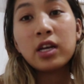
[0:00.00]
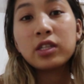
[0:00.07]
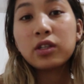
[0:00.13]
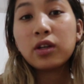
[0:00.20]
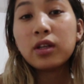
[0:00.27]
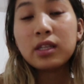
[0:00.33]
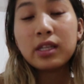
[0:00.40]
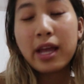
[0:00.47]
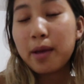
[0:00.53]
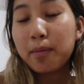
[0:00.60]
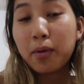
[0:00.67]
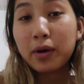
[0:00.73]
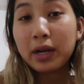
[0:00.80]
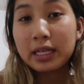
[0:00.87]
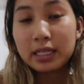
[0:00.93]
to go to the
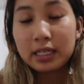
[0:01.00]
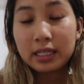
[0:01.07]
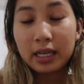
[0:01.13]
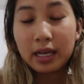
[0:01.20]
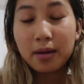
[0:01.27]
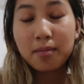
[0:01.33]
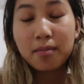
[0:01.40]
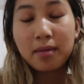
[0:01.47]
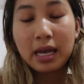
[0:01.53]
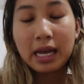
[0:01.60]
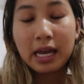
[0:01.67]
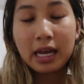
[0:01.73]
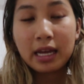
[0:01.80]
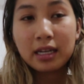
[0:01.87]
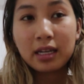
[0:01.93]
airport at 6 AM
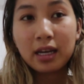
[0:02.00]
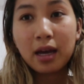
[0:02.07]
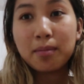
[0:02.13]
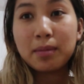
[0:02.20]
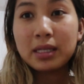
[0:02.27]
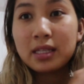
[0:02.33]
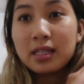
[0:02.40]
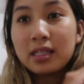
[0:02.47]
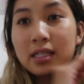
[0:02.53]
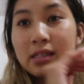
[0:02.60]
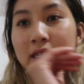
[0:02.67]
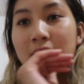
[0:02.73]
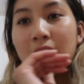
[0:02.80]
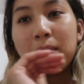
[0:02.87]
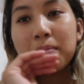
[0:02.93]
and I missed the
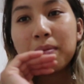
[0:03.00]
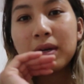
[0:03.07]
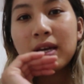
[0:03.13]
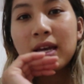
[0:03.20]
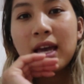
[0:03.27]
step,